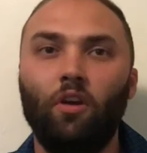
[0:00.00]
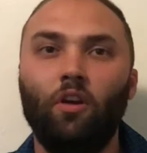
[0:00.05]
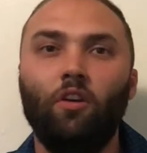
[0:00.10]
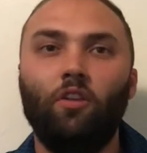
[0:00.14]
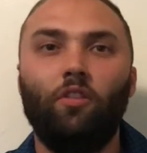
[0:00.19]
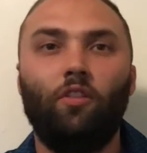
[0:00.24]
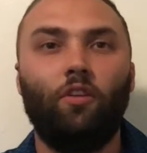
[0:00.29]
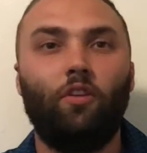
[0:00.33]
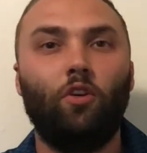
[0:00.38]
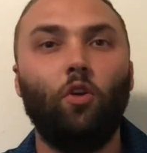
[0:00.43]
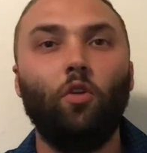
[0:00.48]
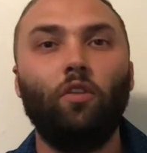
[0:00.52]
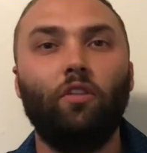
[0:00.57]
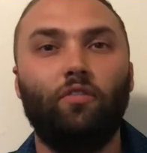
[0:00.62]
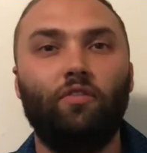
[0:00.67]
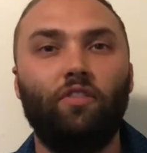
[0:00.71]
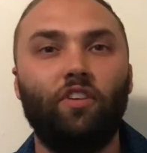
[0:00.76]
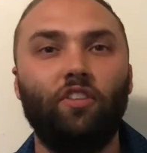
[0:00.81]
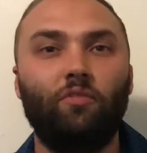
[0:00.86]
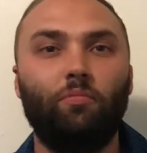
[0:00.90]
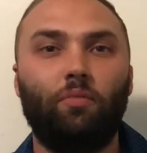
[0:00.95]
The goal of
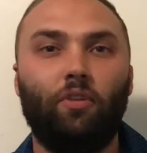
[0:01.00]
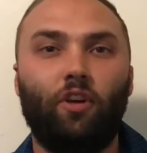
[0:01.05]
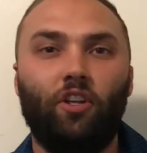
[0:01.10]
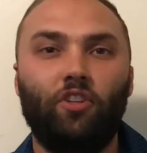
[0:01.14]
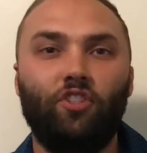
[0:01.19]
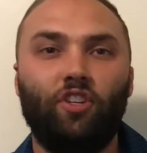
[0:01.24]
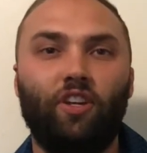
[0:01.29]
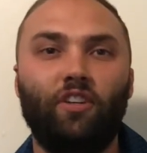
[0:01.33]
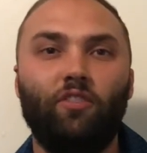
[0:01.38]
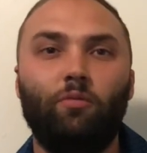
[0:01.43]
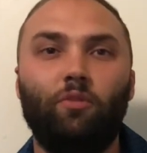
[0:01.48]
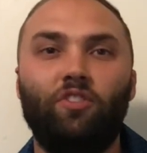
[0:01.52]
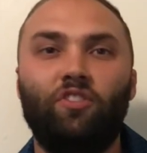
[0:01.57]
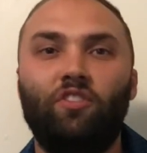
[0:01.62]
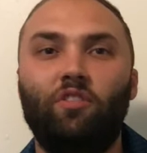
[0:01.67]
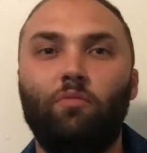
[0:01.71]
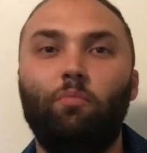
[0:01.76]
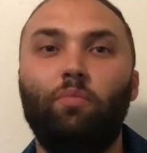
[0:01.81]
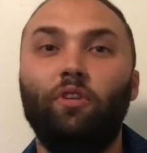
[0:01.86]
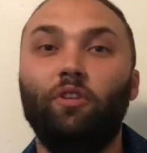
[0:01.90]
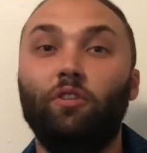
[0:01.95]
this project was to
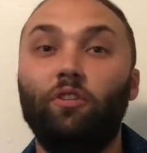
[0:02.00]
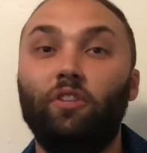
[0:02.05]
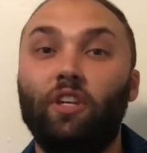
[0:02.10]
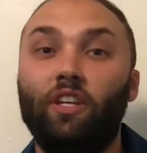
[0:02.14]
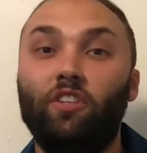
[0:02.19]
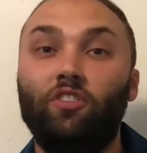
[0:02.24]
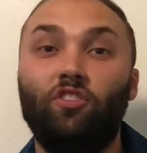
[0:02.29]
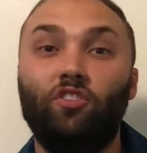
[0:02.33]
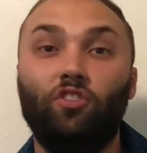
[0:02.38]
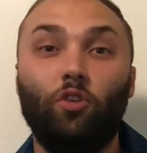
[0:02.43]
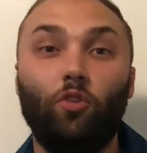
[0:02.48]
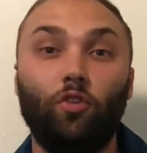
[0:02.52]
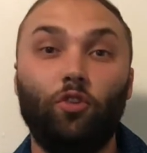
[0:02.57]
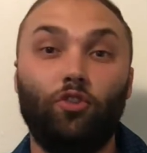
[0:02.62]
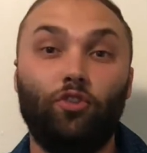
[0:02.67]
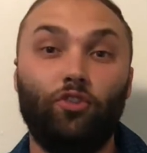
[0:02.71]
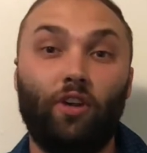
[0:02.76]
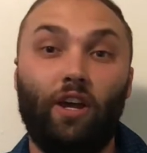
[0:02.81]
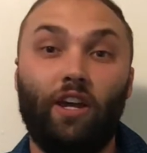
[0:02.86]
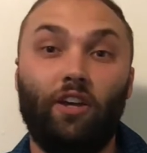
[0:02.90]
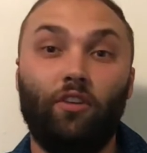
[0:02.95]
build a solar
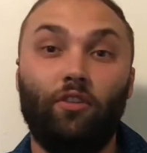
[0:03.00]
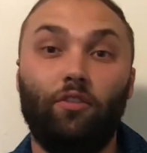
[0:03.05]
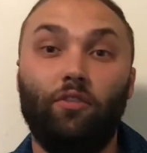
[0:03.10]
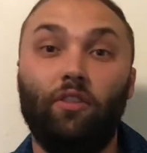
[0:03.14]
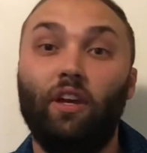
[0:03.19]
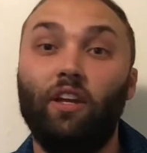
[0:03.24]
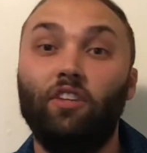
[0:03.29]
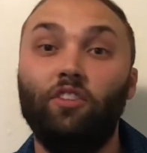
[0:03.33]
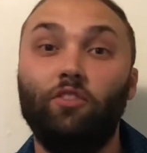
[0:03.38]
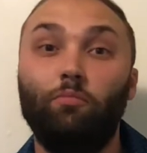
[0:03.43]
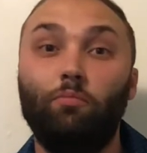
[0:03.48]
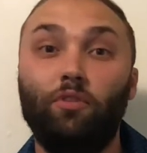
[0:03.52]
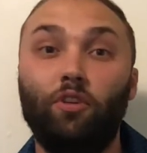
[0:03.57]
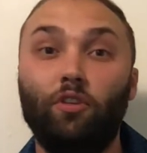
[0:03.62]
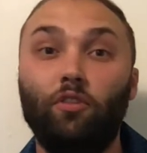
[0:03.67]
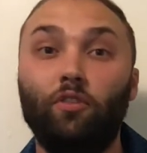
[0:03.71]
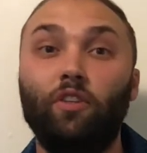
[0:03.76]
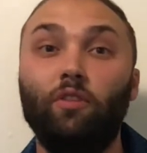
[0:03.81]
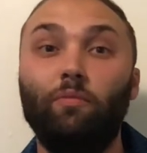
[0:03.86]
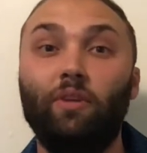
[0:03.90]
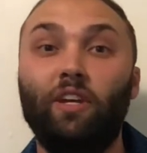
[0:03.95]
tracker that is
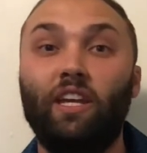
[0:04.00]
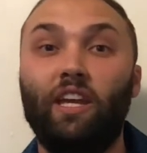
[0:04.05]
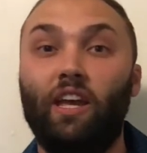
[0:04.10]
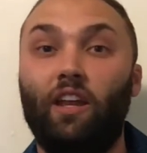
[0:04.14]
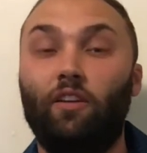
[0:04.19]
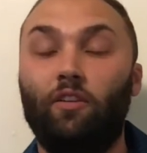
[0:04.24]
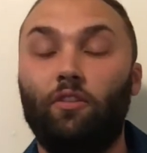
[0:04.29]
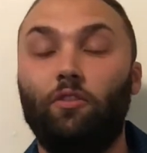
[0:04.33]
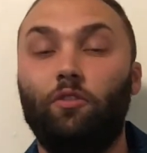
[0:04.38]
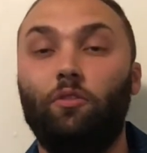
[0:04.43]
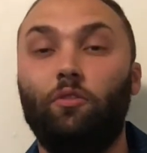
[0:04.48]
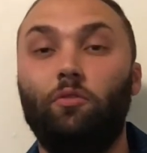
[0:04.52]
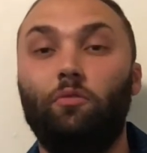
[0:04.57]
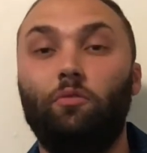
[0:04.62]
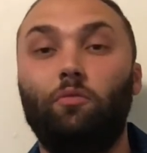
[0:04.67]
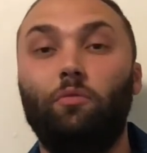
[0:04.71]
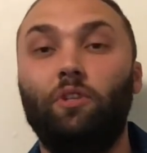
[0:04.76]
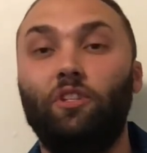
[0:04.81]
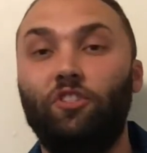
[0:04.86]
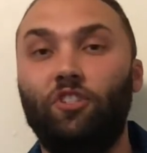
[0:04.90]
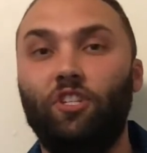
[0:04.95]
purely mechanical,
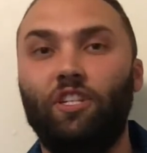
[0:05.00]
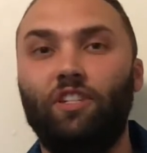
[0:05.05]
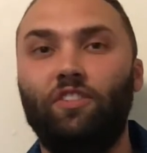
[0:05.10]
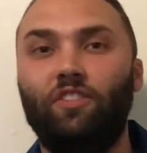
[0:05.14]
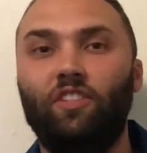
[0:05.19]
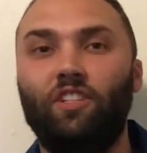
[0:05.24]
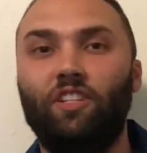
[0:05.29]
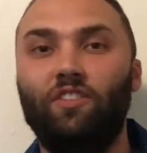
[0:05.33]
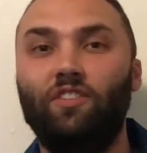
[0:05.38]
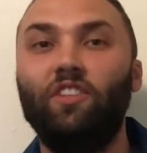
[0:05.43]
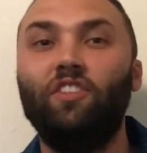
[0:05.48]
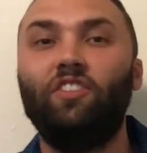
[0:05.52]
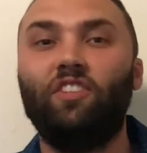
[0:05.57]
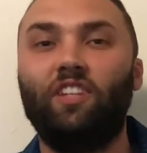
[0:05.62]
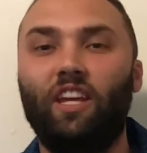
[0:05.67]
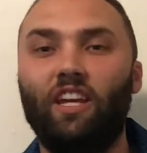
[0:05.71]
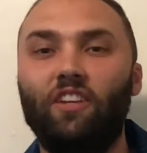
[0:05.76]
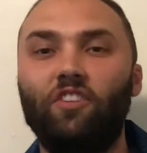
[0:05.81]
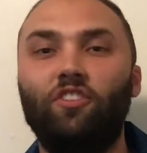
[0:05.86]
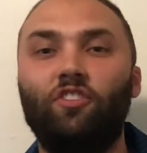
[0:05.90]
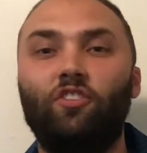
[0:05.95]
which is, in this
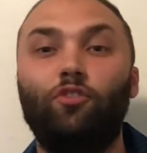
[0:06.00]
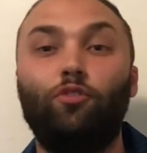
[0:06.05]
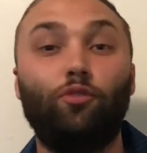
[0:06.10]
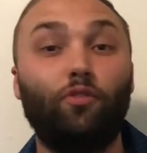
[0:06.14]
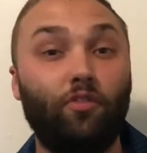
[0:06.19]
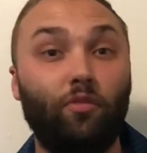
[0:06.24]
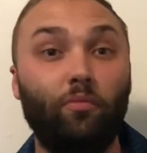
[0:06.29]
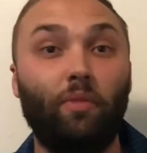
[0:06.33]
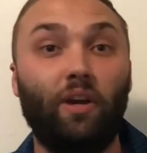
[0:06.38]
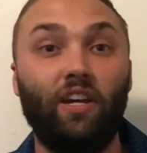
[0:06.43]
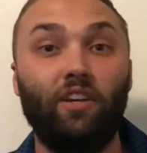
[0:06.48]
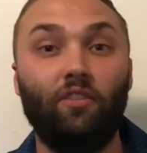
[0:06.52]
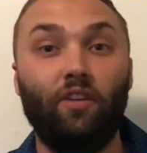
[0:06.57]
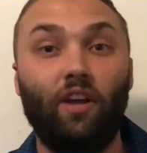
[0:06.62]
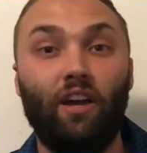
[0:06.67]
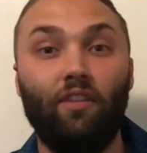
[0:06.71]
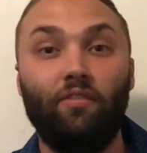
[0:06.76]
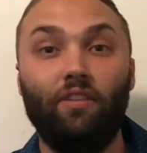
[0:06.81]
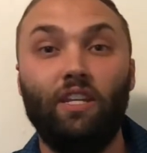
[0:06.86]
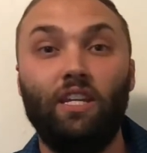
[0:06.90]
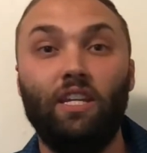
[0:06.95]
case, driven by
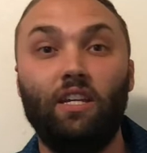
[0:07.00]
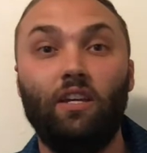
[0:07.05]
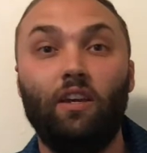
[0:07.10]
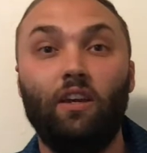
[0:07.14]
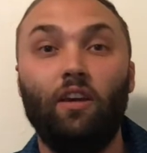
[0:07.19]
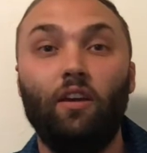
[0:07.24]
gravity.